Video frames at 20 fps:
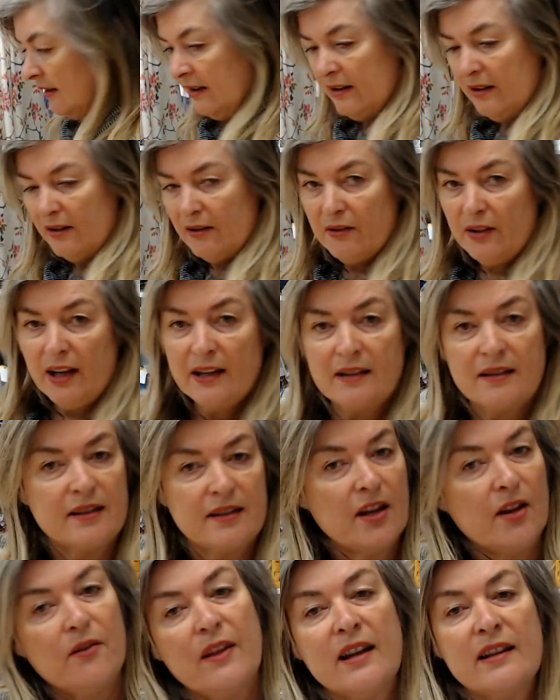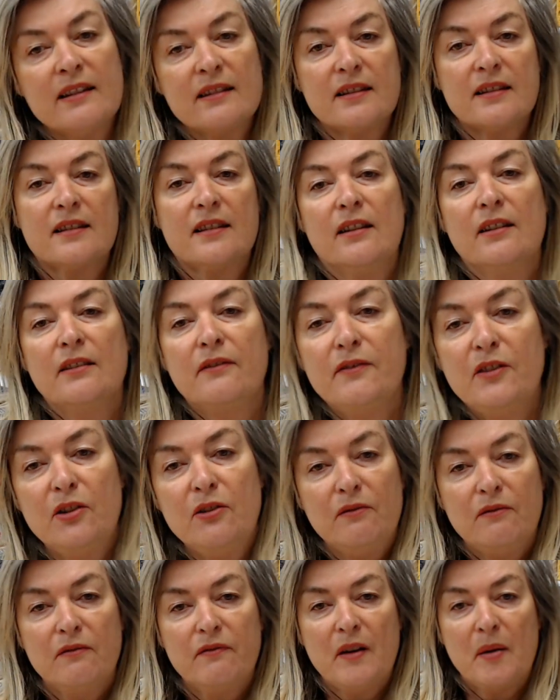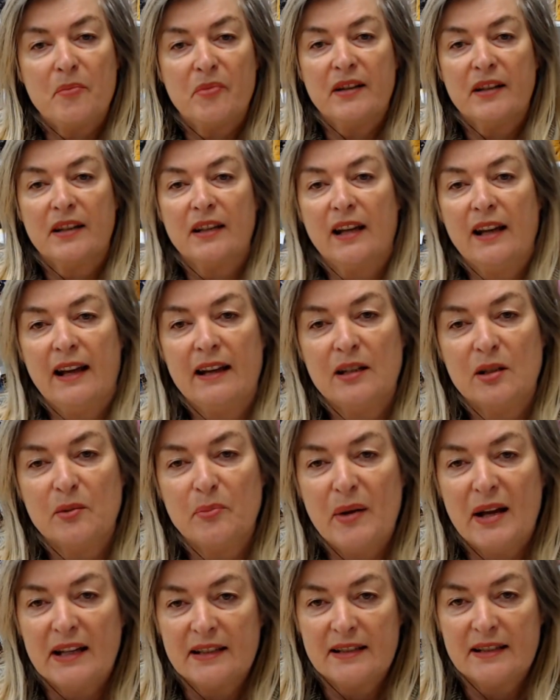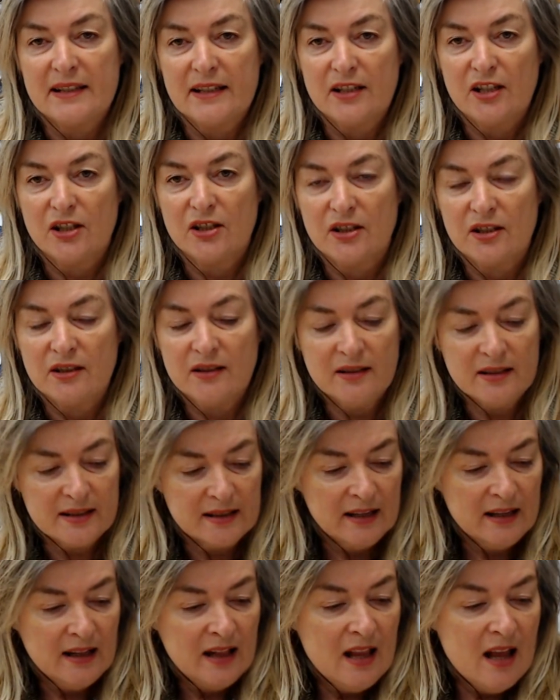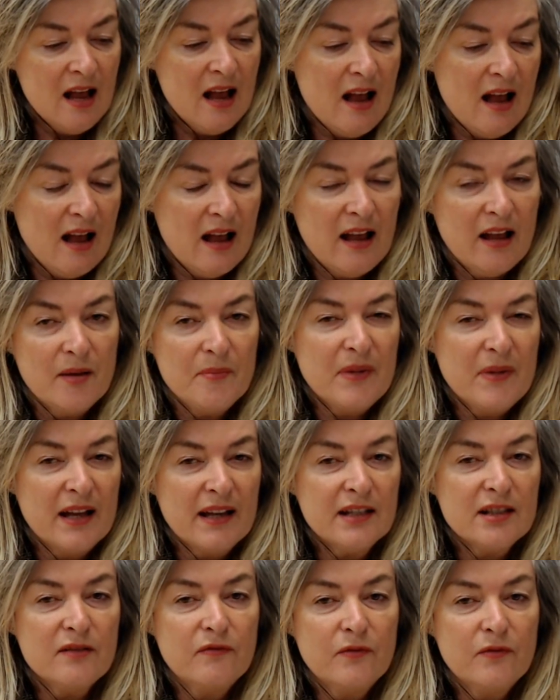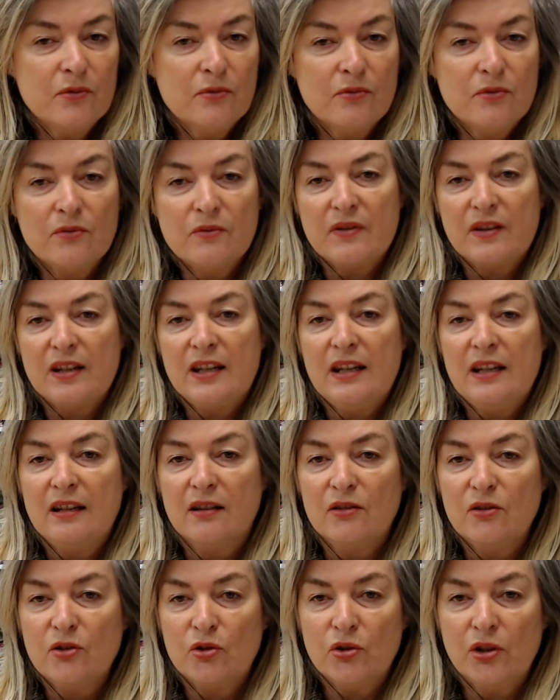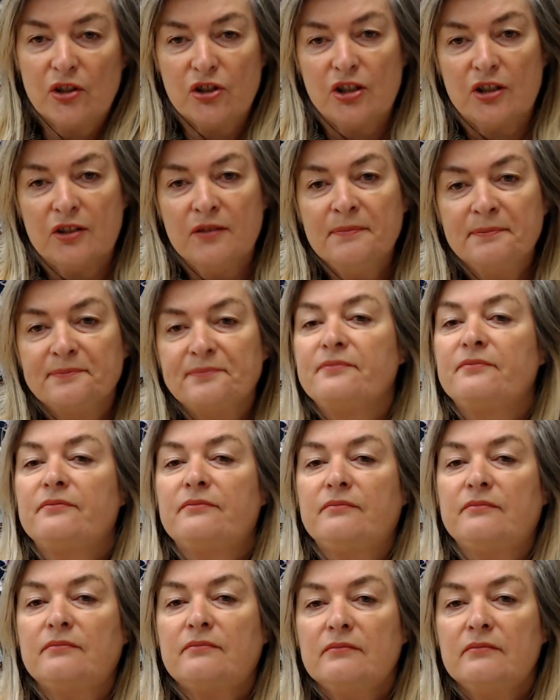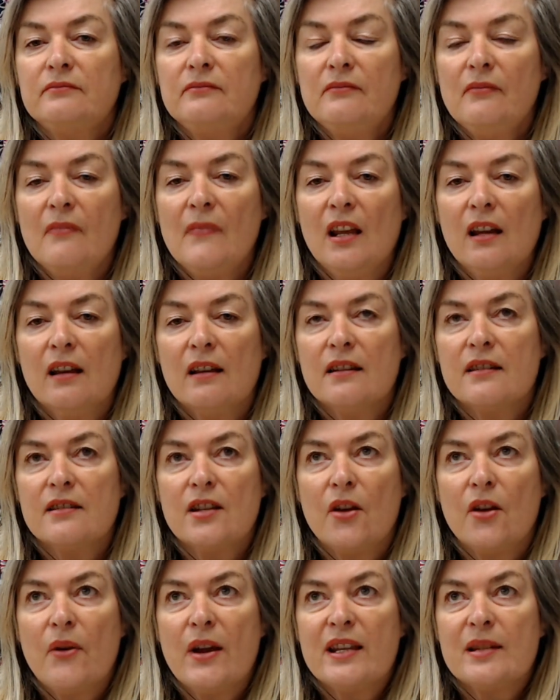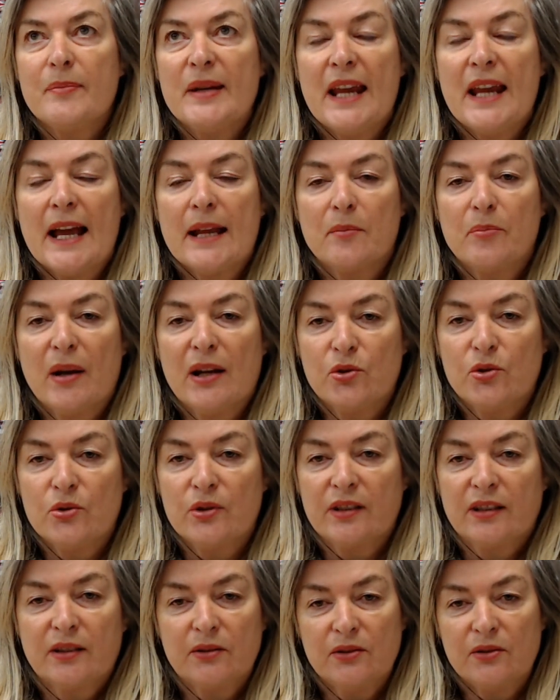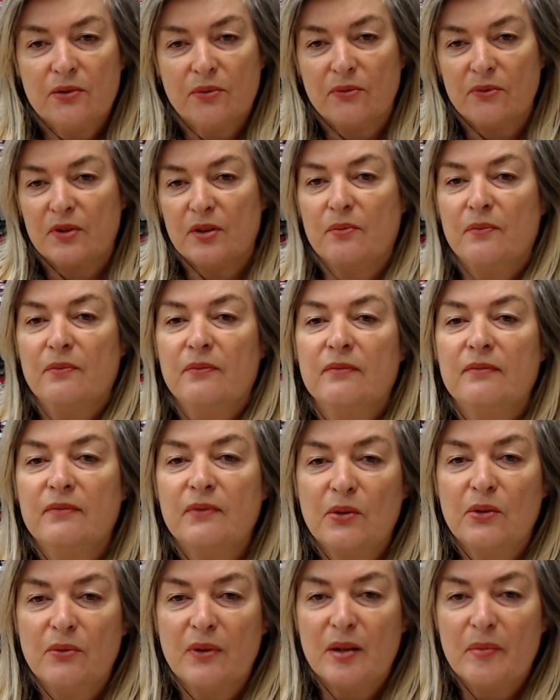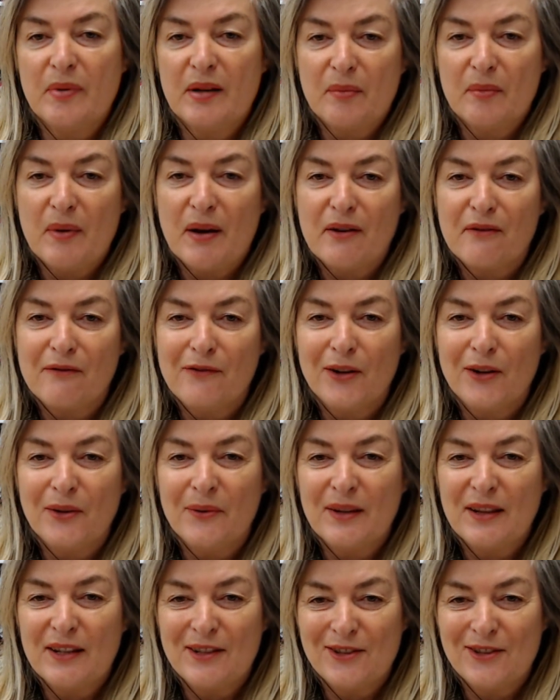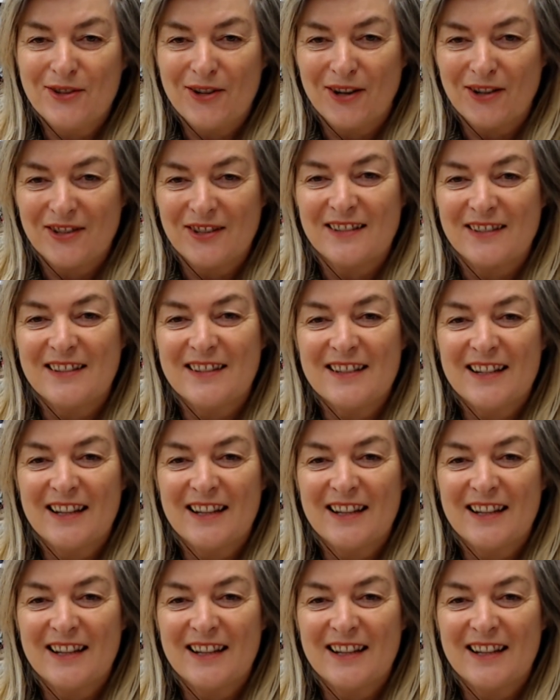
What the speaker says: Okay, so that's a few fabric and pattern suggestions. As for the construction, so Esme and Patrick talked quite a bit about following the instructions, and they